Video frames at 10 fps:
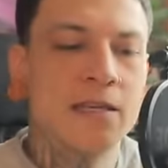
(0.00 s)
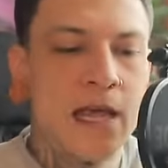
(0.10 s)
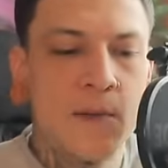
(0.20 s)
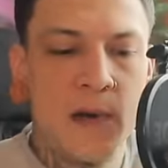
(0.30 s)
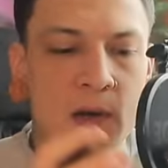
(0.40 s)
the
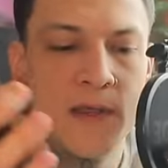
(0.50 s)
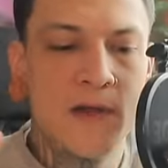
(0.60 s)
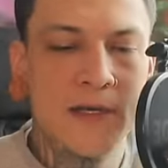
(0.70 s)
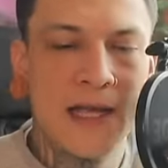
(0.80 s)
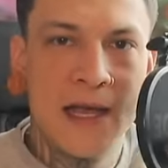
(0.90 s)
dead bury
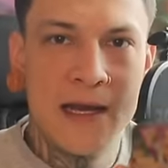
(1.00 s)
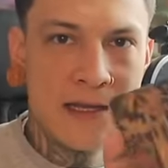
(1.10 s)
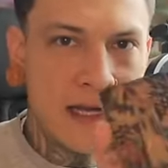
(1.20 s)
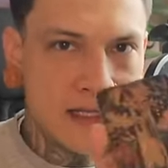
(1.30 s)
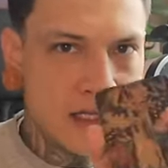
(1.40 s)
their dead
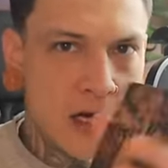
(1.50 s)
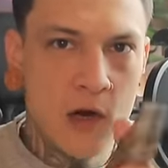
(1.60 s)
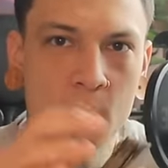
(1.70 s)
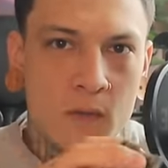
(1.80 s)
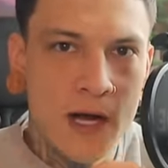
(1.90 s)
and let's
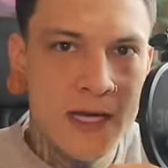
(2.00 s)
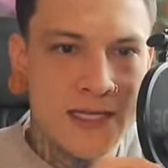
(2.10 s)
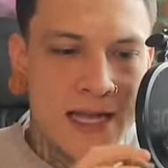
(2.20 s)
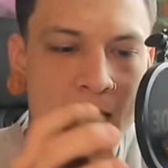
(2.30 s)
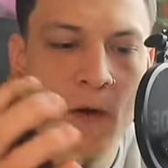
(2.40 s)
go, right?
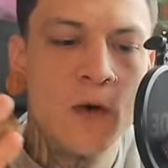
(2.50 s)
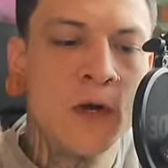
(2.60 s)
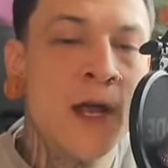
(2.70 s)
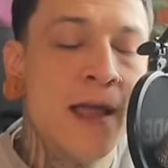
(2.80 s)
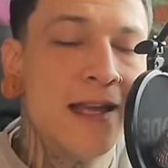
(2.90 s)

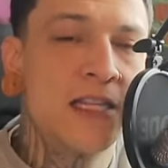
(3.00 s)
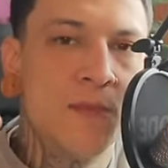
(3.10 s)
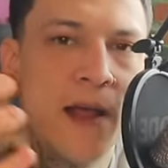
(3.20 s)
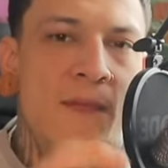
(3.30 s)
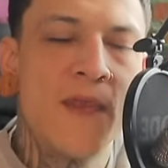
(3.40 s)
Tower, it's
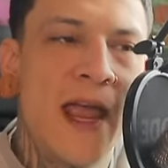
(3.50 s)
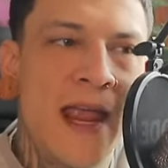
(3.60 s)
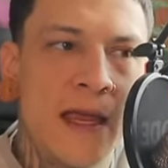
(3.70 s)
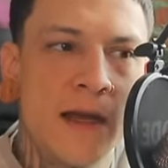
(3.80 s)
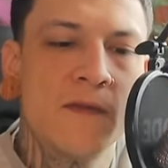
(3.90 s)
been the
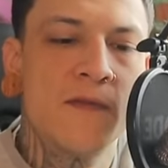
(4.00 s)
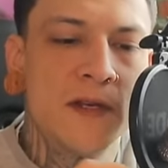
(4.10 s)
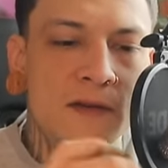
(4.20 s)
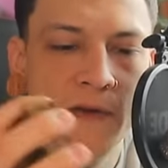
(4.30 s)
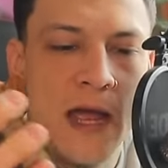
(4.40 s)
hand of the
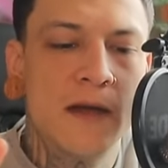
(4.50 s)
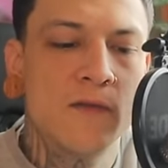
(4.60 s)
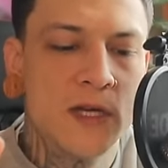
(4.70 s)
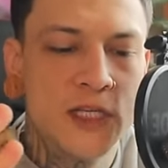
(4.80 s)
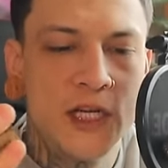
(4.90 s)
divine
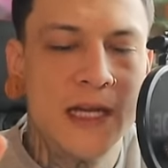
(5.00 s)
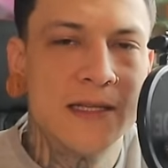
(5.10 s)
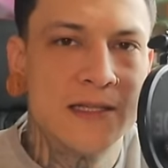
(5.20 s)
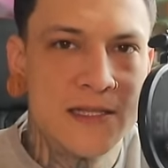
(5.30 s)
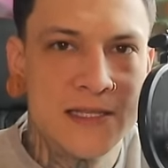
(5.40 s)
reaching
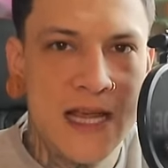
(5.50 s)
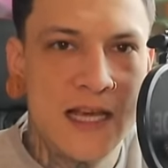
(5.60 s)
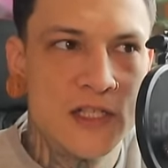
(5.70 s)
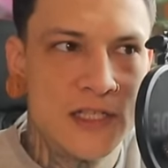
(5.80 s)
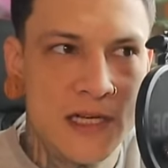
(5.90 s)
into
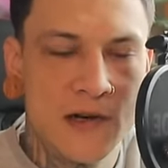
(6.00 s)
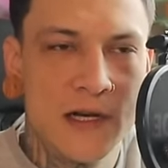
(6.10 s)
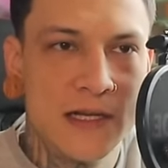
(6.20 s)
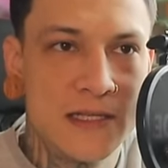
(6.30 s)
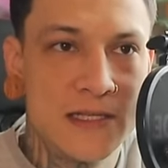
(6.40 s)

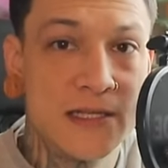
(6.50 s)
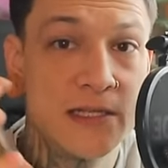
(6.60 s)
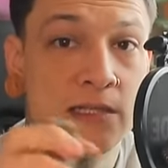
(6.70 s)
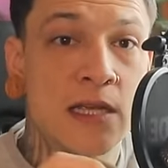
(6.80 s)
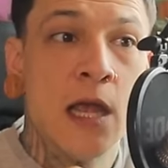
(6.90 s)

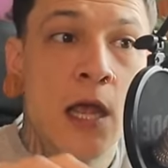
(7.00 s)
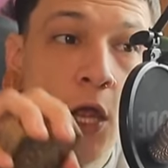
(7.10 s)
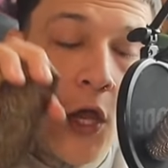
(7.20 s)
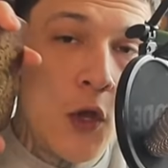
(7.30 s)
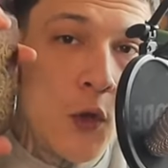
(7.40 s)
Sagittarius's
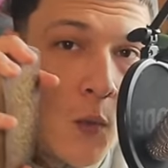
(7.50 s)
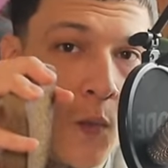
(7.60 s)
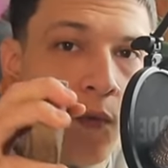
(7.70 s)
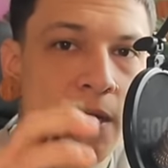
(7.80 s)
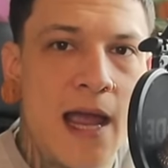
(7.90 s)

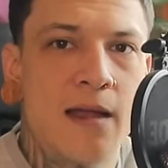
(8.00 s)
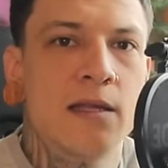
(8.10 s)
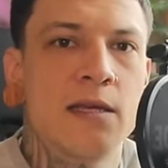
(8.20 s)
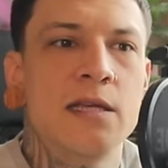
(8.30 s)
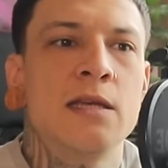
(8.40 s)

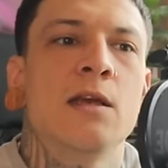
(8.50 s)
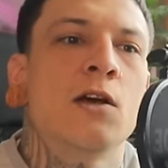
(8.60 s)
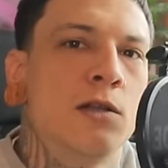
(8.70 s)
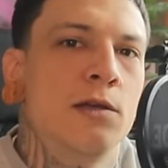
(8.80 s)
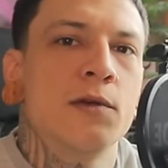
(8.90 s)
reality,
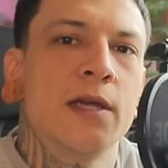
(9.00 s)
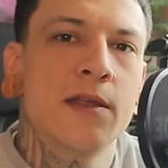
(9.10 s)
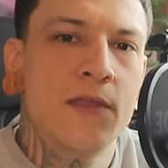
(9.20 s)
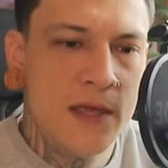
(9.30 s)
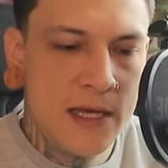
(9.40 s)

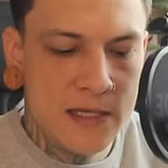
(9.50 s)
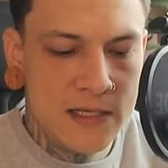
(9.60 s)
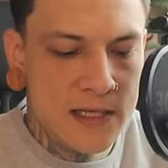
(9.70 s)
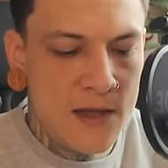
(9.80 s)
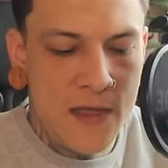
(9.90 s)
clearing
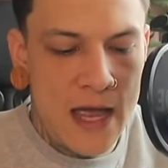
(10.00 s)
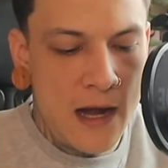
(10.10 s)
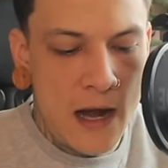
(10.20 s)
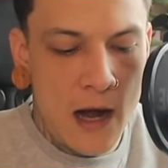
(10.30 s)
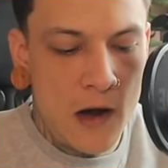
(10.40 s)
things that
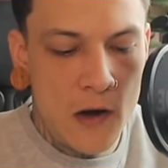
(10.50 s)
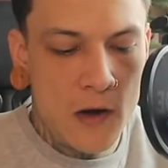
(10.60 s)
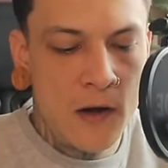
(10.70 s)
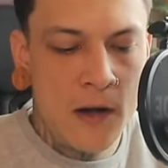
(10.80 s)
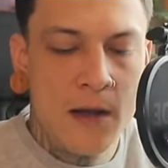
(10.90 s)

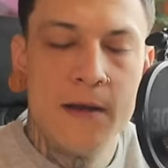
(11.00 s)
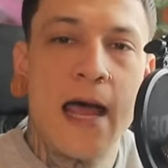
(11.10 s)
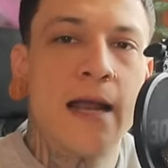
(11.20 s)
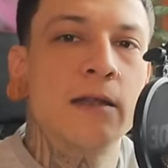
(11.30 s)
are not